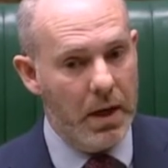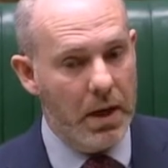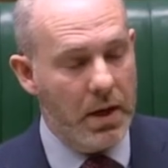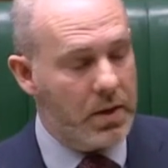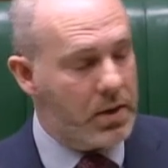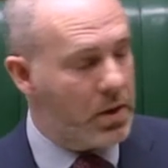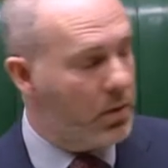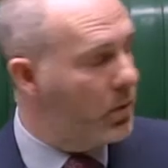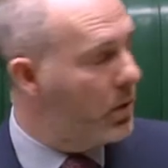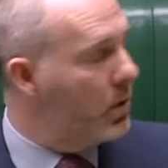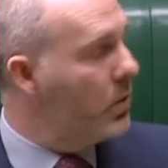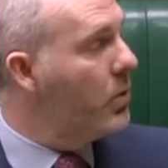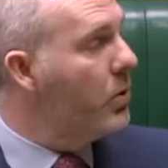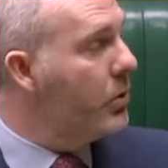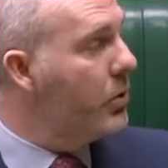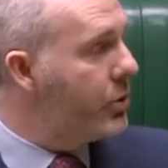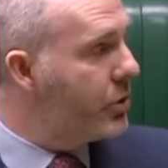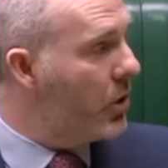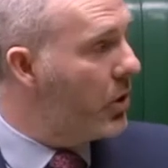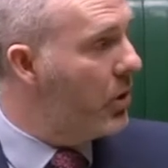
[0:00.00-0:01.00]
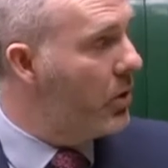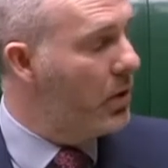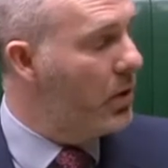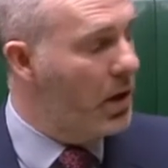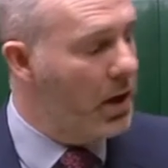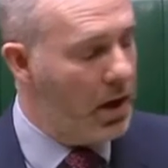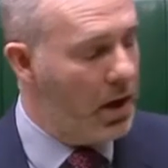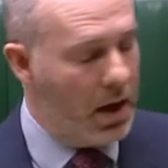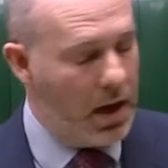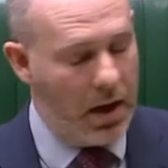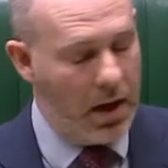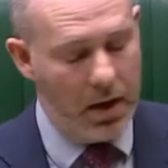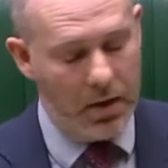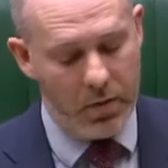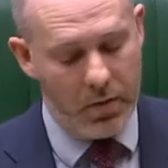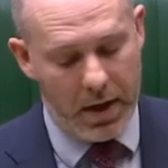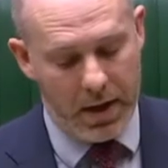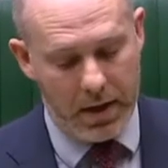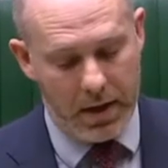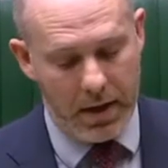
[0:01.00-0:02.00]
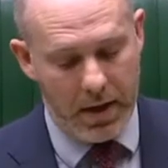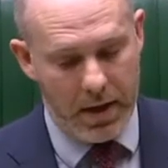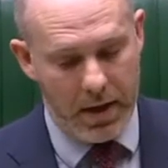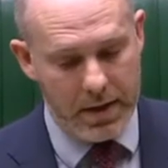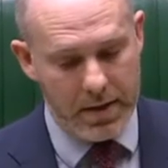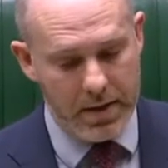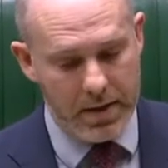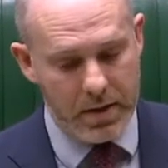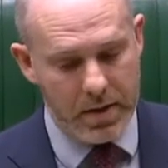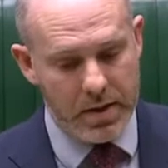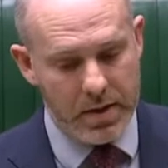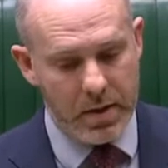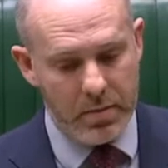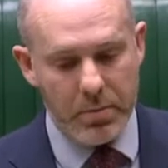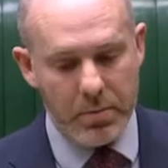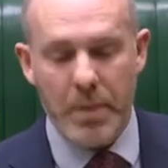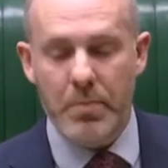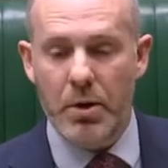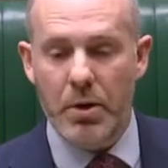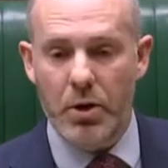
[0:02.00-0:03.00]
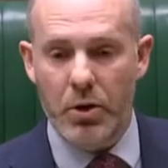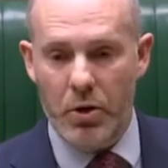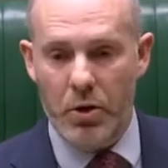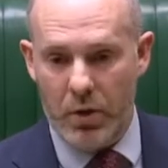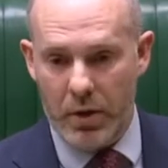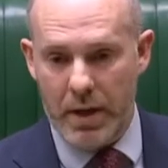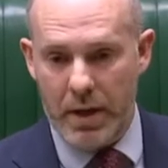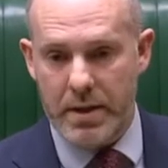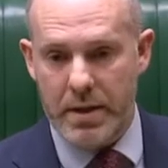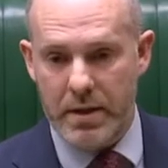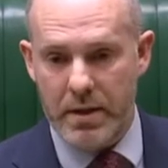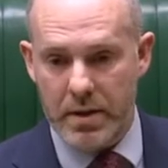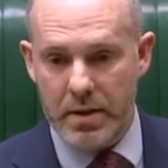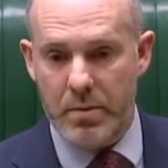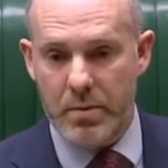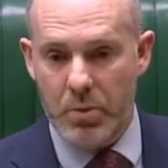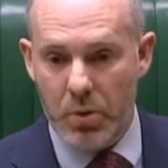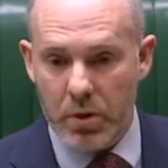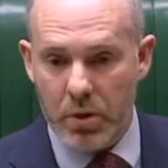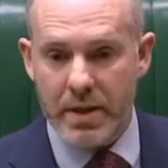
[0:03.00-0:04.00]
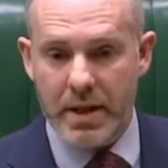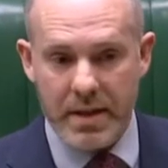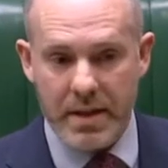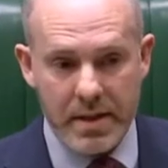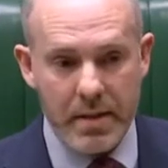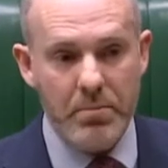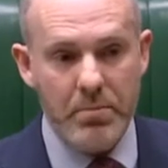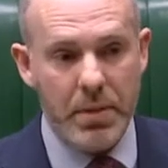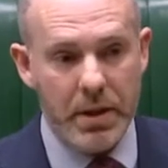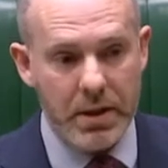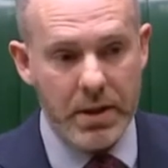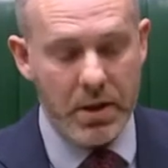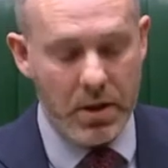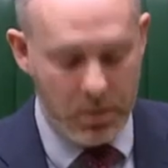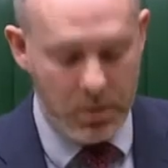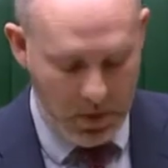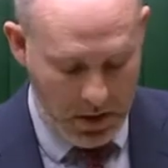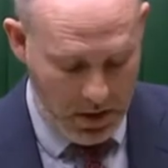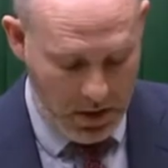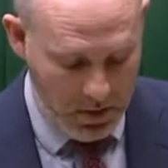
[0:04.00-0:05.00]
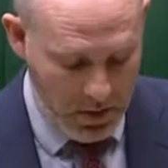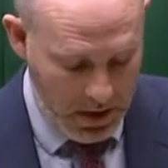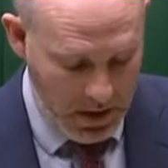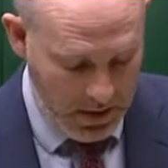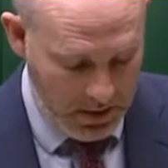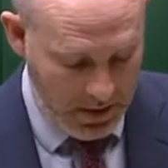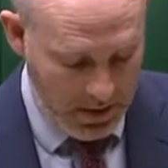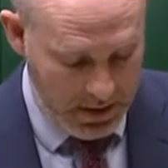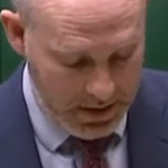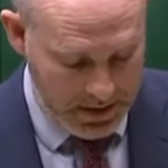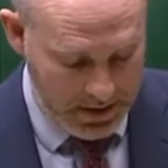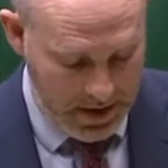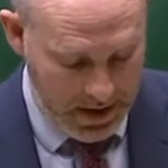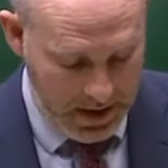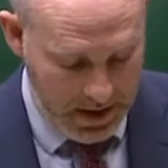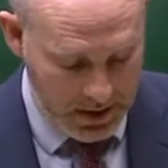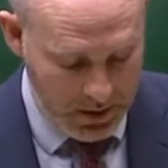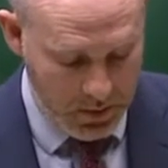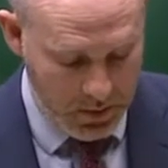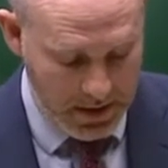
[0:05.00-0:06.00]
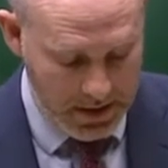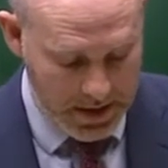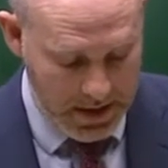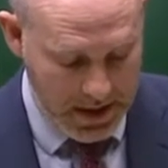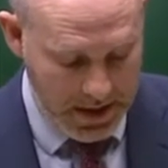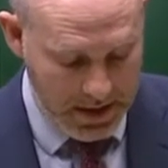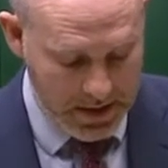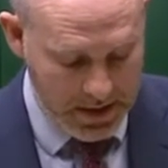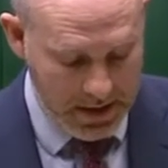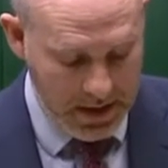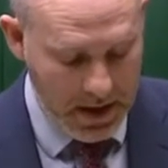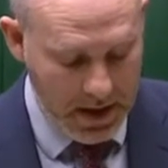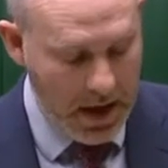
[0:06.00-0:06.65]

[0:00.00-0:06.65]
So we also recognise that some people are not getting the support because they simply don't know that it is there to exist.